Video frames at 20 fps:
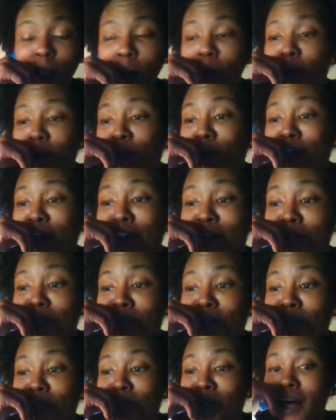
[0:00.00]
But
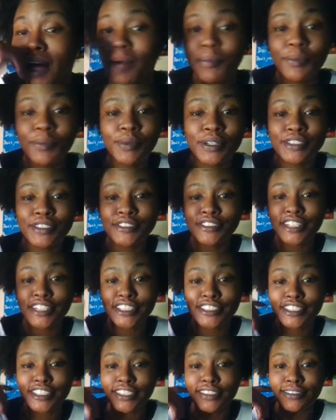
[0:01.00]
I'm gonna wait till next
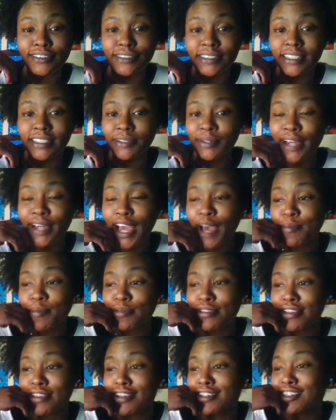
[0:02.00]
season to see what
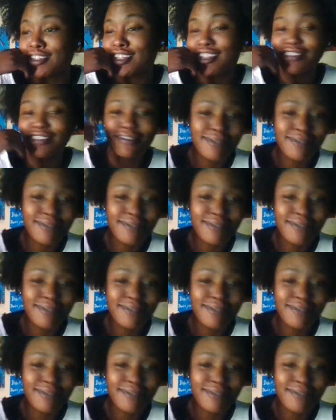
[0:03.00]
happens because